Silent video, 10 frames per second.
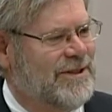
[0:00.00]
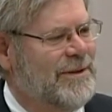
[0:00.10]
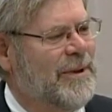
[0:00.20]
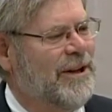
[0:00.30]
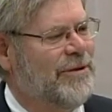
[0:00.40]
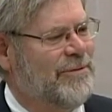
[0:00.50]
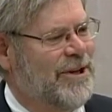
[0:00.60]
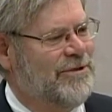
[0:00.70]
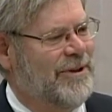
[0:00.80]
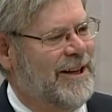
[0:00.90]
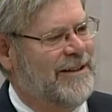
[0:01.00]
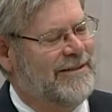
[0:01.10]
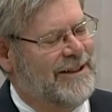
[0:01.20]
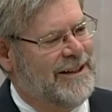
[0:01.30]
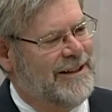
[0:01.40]
in the middle of the racetrack,
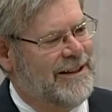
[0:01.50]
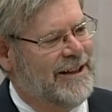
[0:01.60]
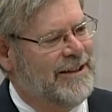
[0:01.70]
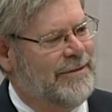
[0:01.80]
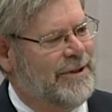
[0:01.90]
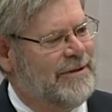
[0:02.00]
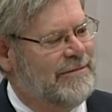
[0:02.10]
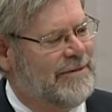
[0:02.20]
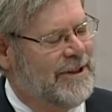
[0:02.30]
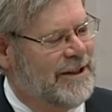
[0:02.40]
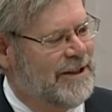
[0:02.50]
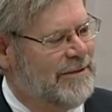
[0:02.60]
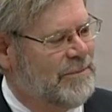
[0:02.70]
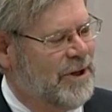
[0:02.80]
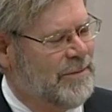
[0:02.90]
and I live in an
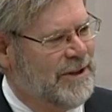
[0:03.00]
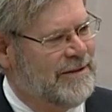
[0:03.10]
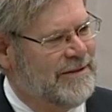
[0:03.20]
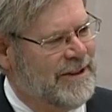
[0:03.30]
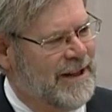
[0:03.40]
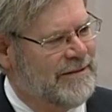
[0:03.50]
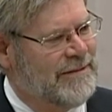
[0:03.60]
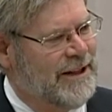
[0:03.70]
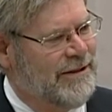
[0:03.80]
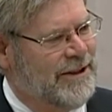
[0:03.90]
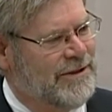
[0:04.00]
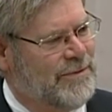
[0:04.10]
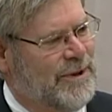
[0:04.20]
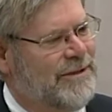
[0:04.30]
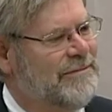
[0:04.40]
apartment in that area as well.